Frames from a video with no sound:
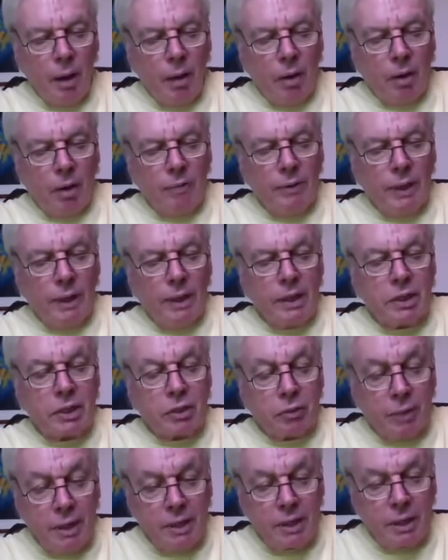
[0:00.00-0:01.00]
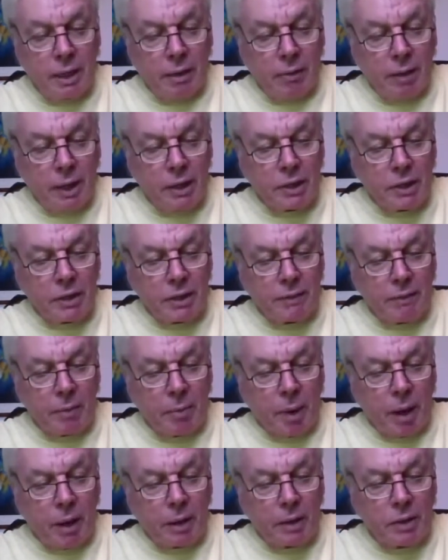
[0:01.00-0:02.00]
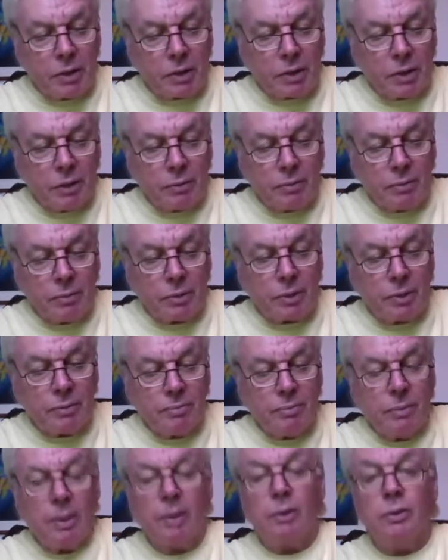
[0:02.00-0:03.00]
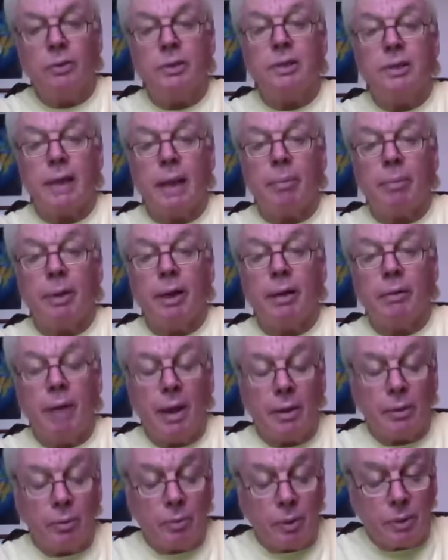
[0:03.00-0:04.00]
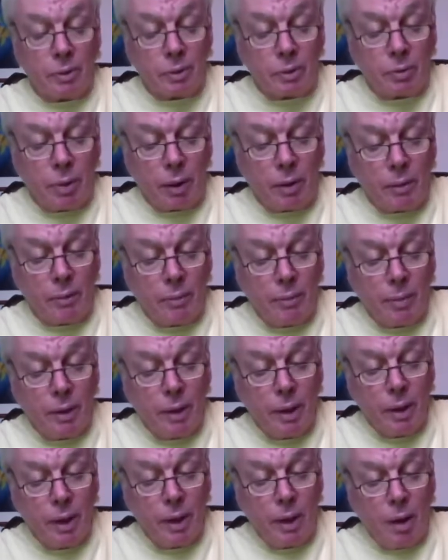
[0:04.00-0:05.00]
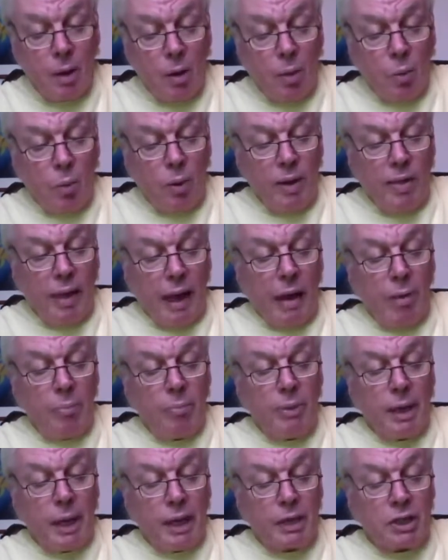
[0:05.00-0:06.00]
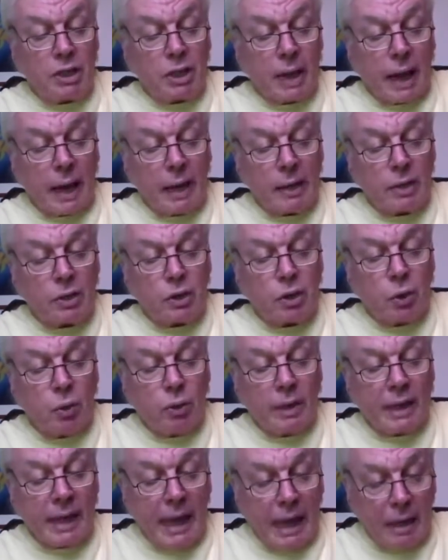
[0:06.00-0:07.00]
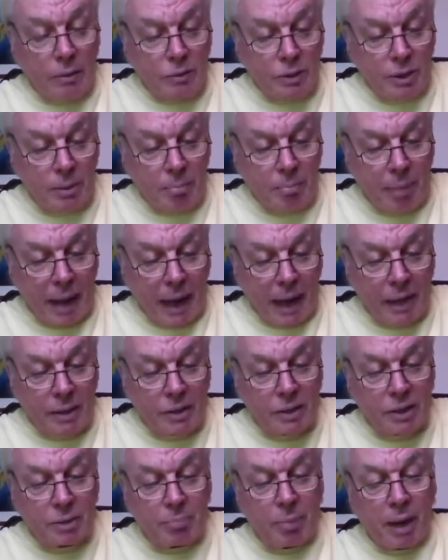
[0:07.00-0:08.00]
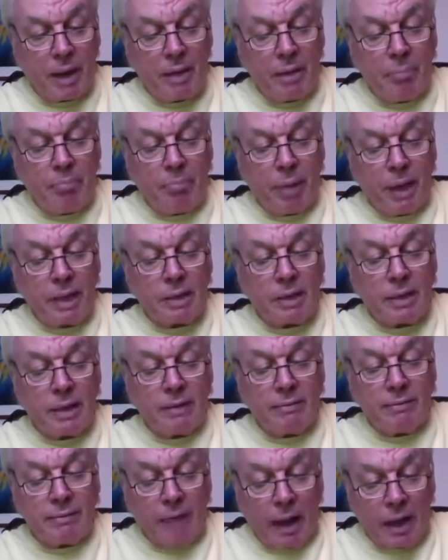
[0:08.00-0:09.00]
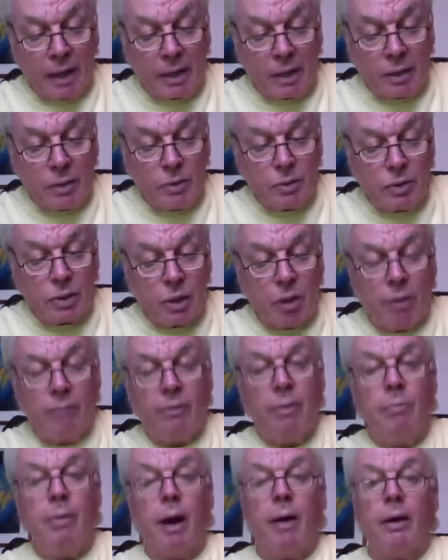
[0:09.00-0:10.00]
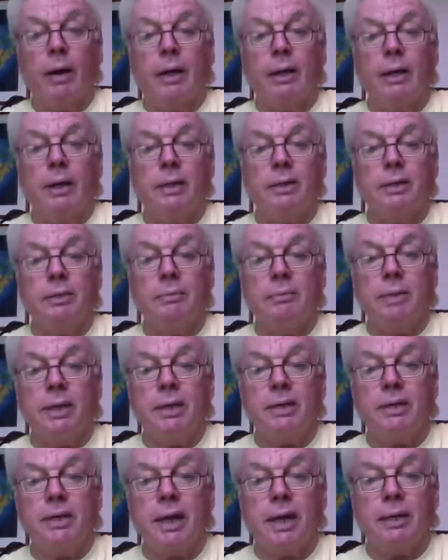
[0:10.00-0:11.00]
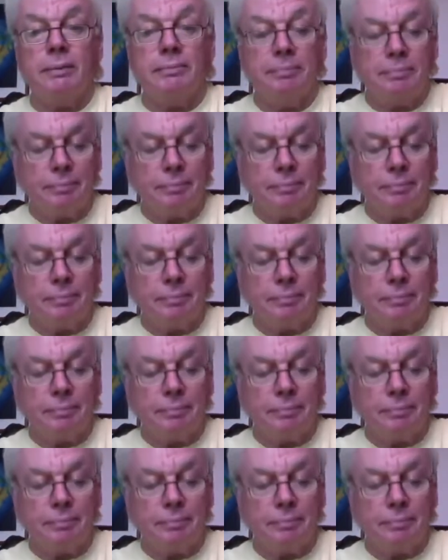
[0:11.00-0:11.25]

of at least 3 generations of American students, because it's happening around the world as well, without being challenged or counterbalanced by the basic values of Americanism, he said.